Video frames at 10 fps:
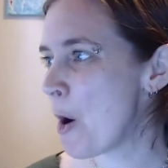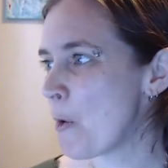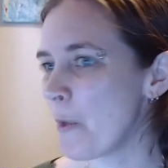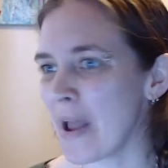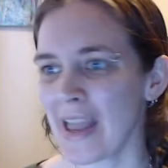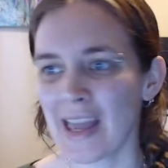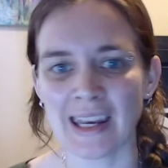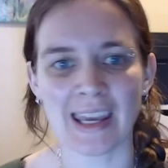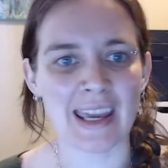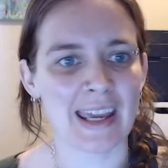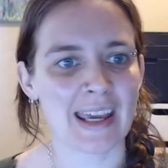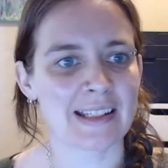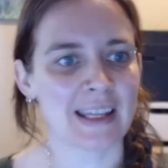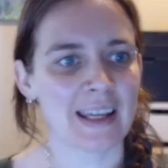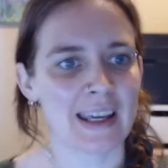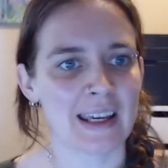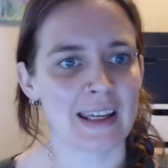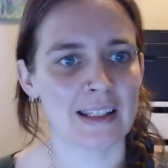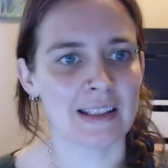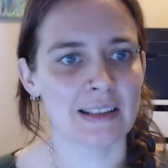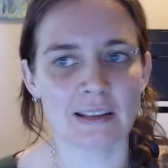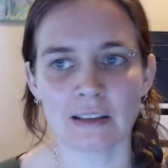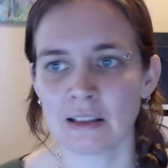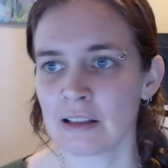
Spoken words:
when it is,